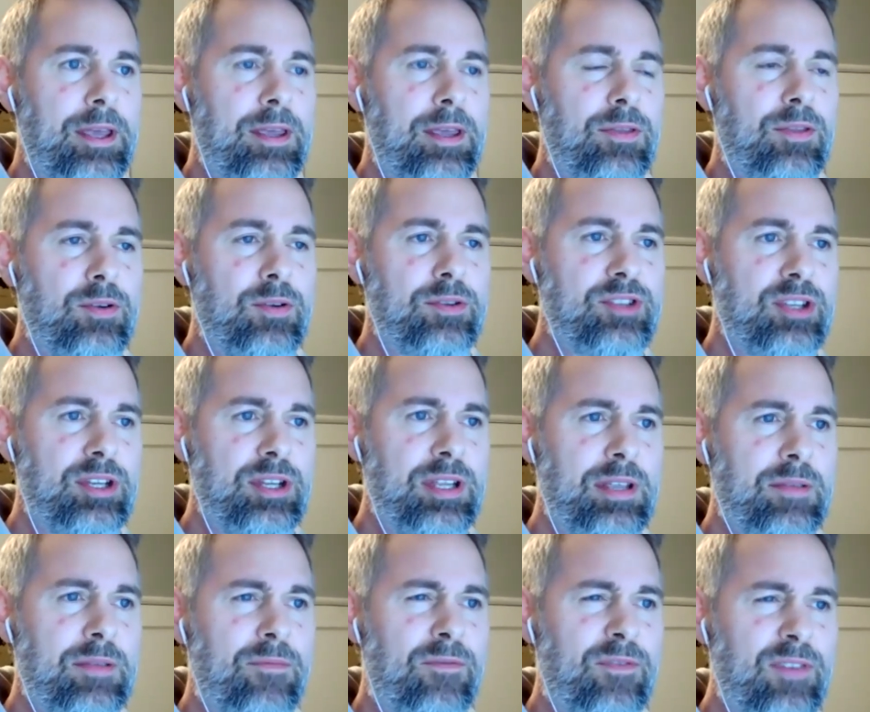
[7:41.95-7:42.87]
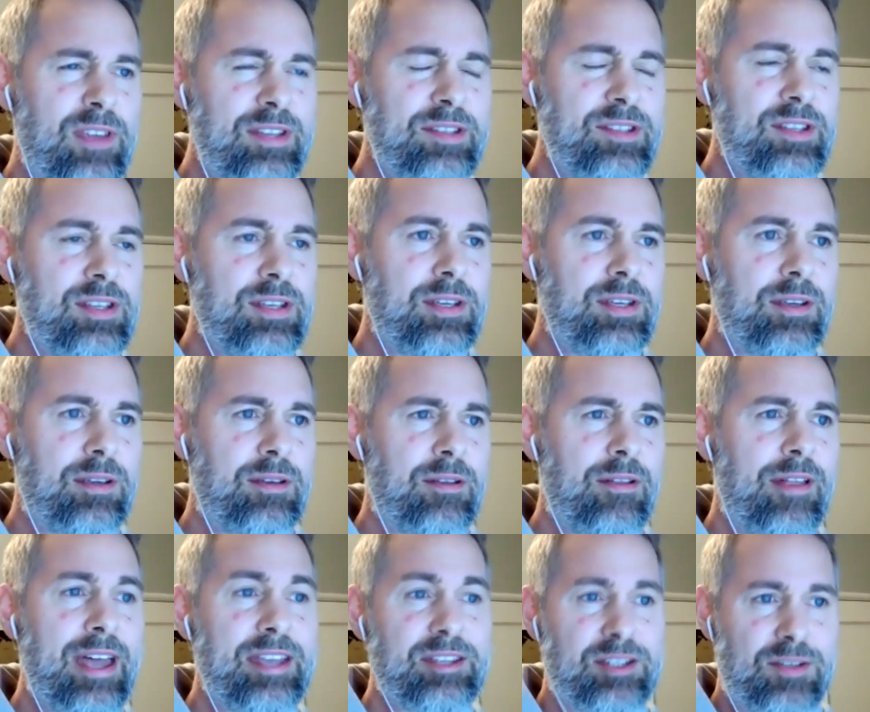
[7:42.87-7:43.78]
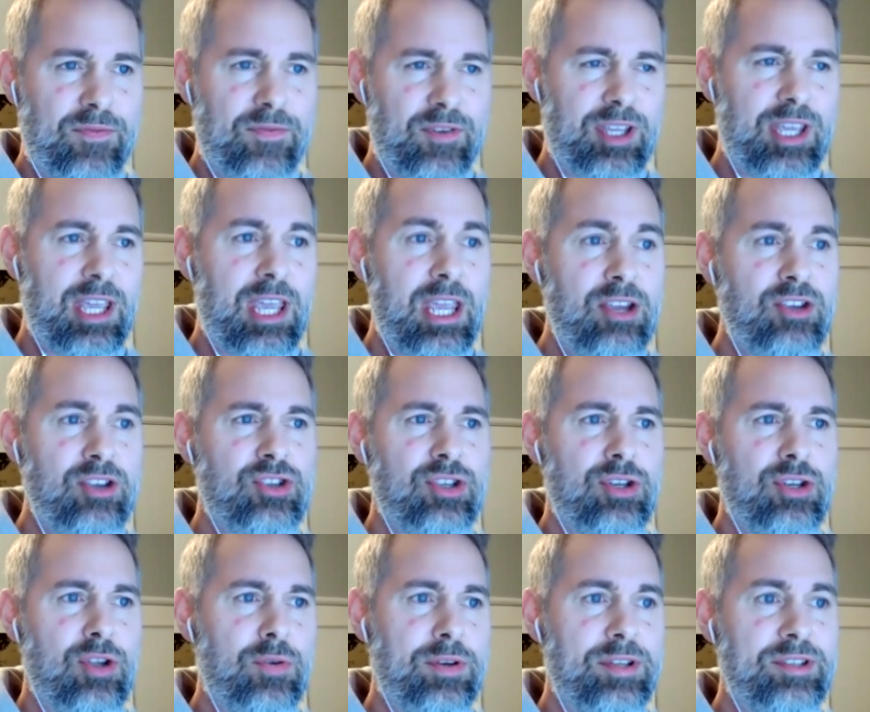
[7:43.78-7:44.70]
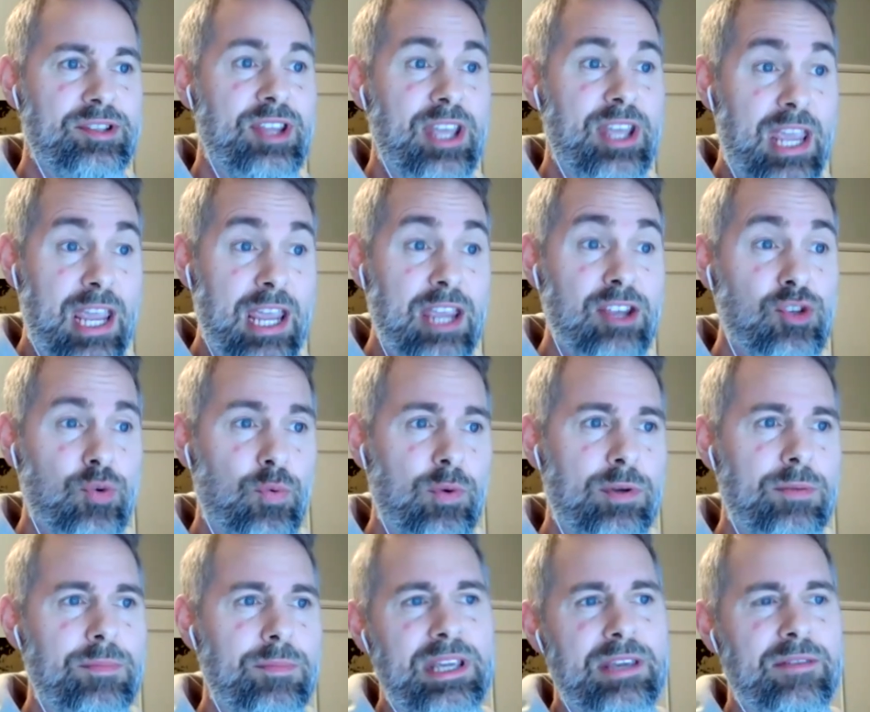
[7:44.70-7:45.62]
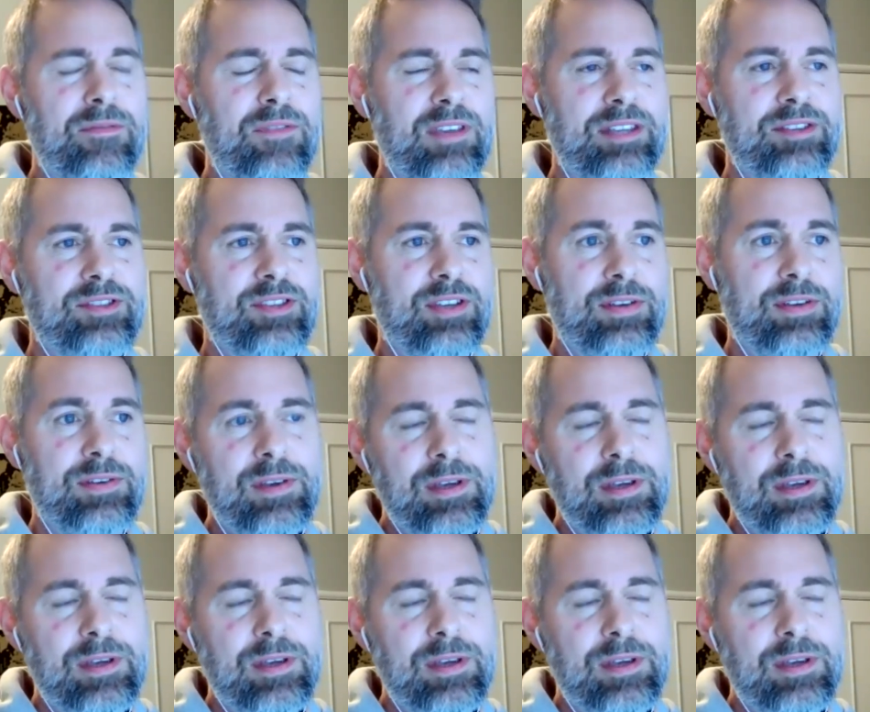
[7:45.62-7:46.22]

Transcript: there's a visa classification known as the H 1B visa.